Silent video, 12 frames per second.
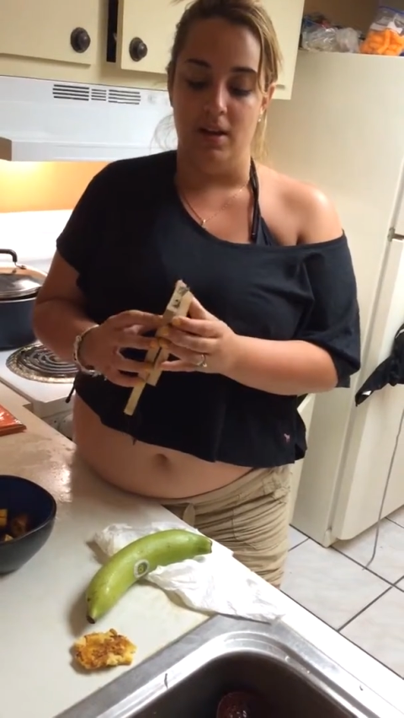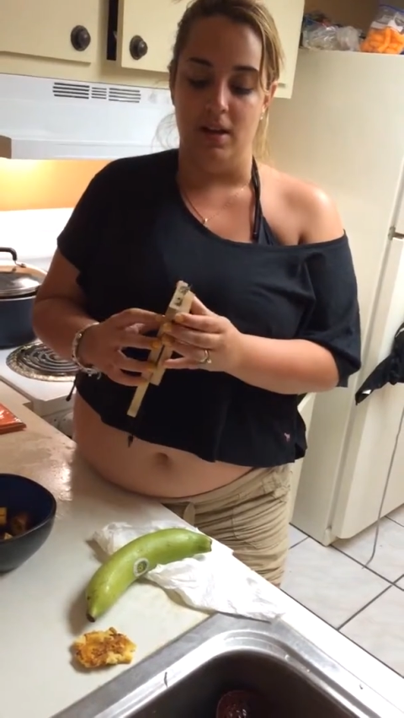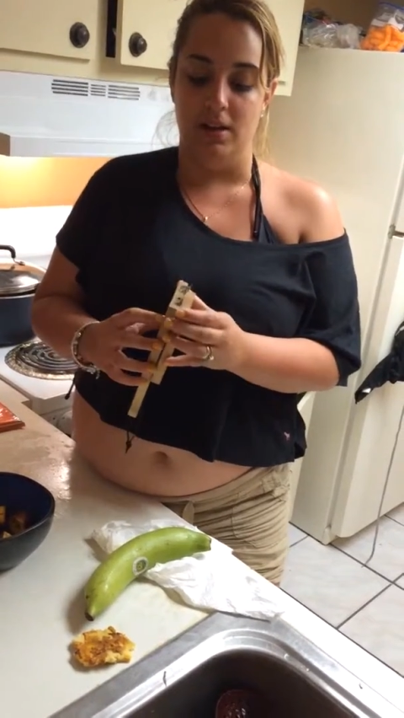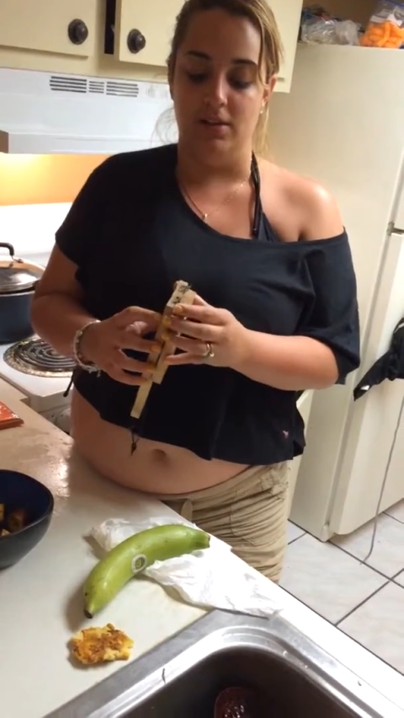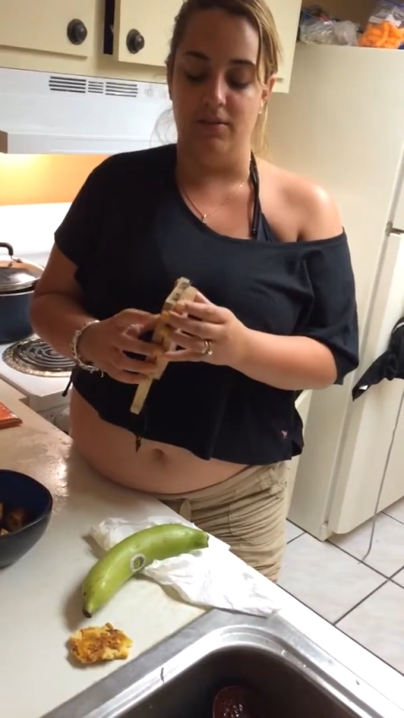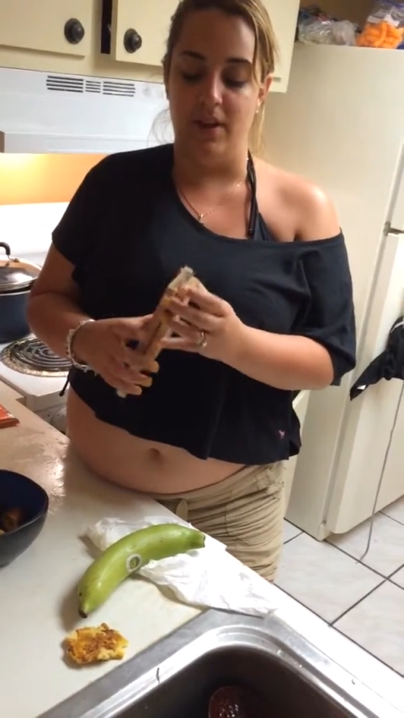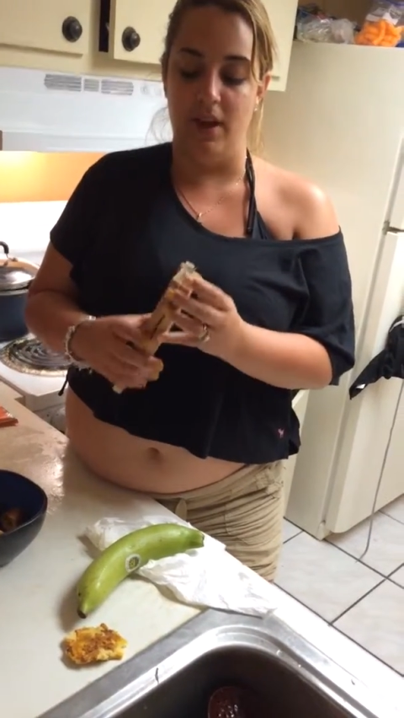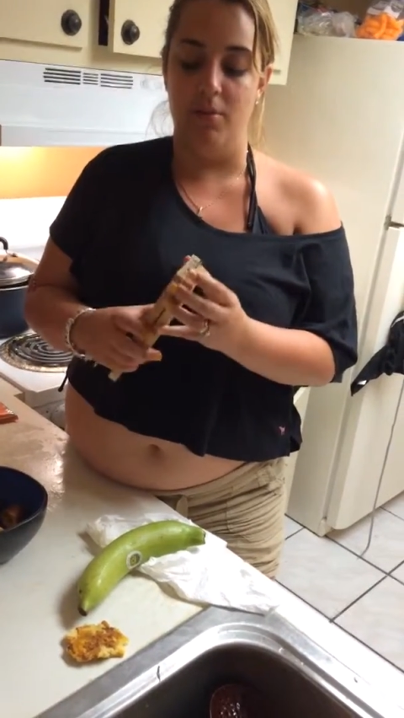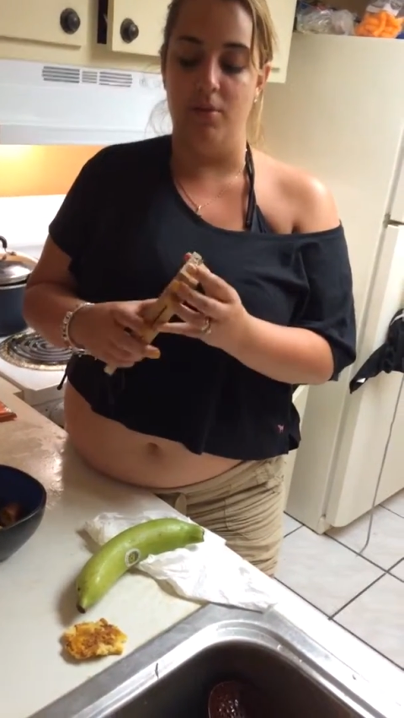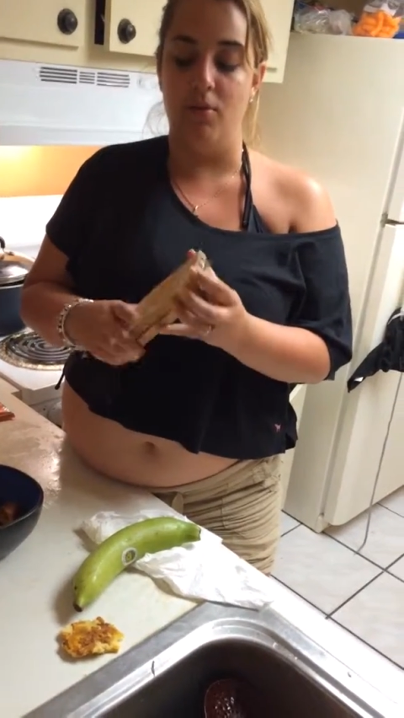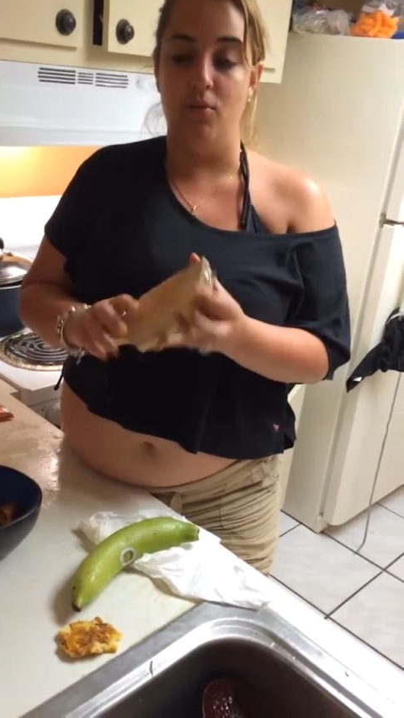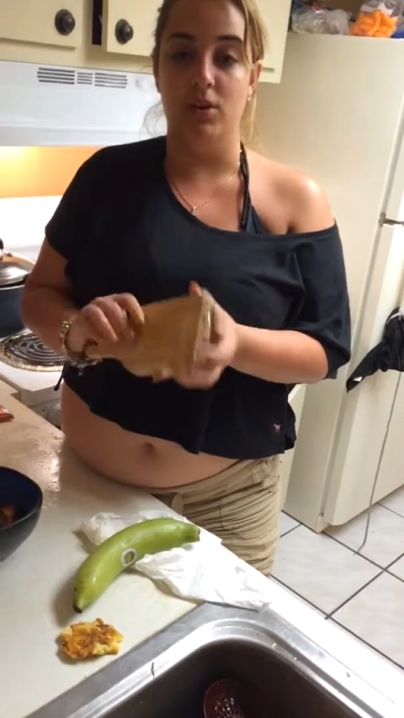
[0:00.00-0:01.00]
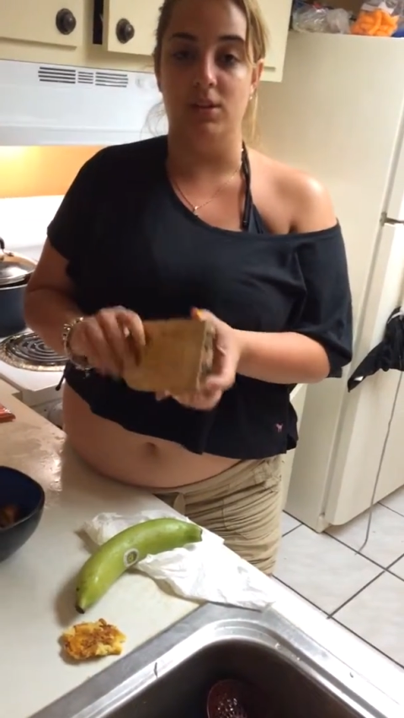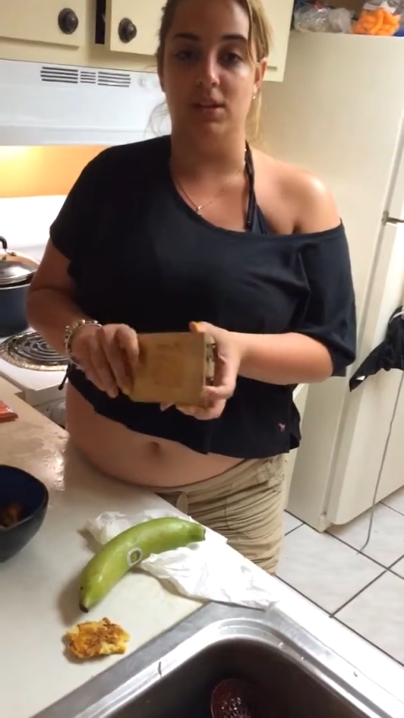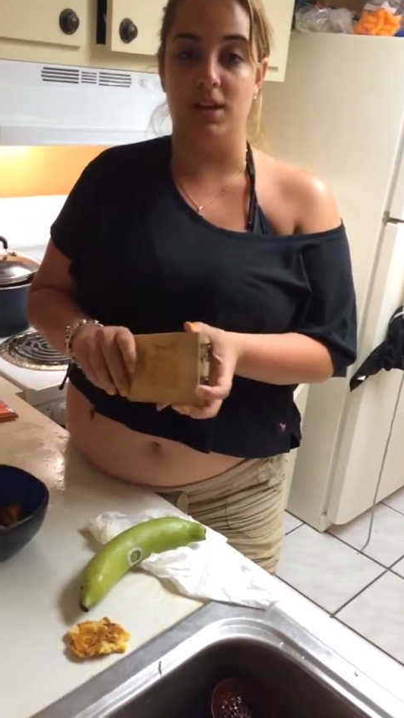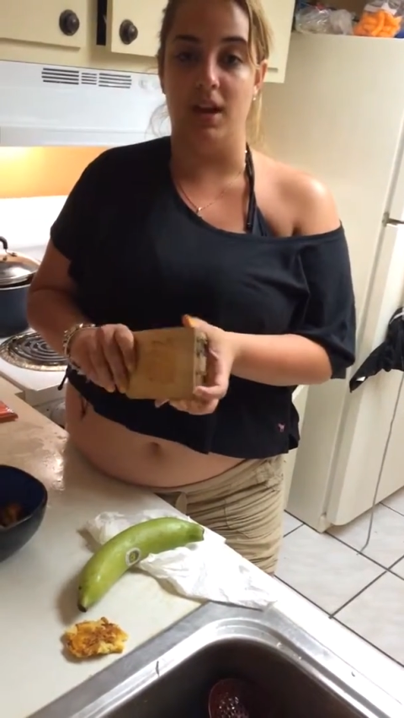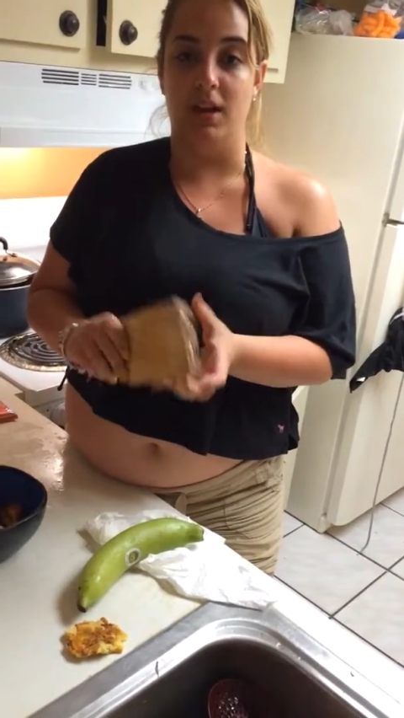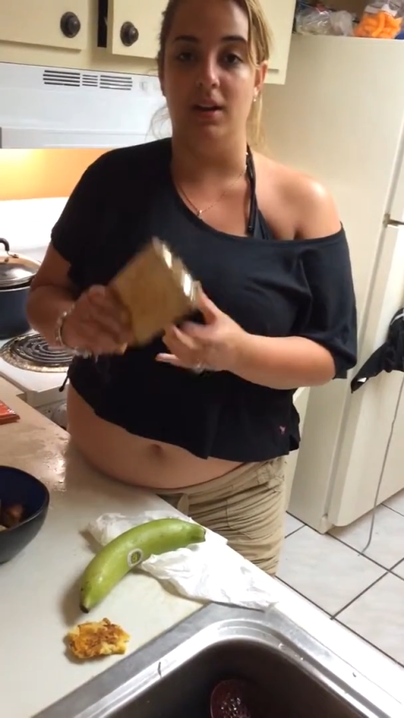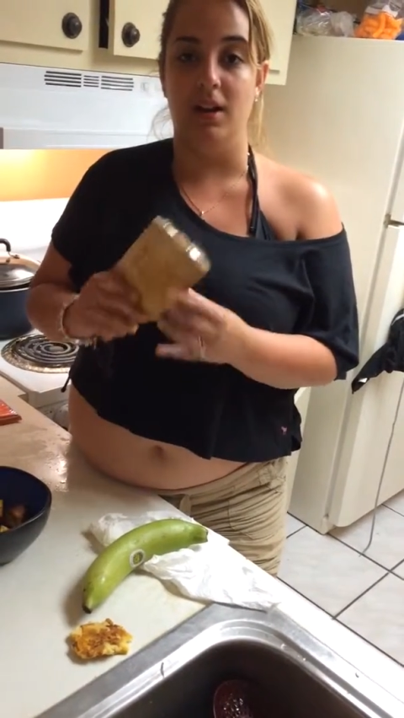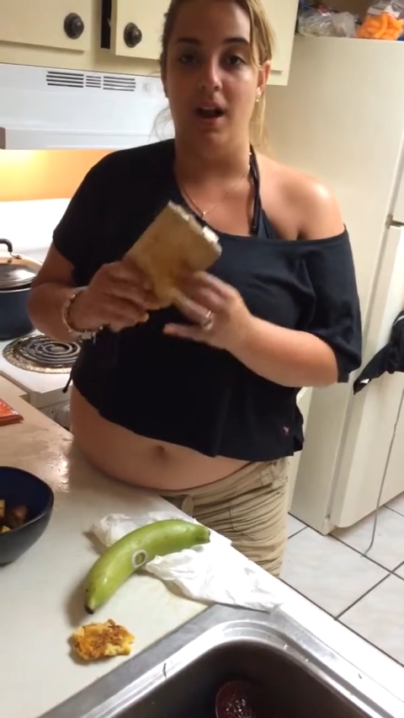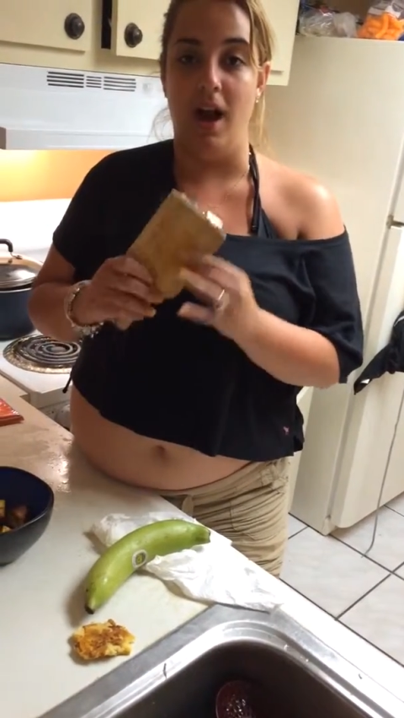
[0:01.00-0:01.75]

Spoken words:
it is available once again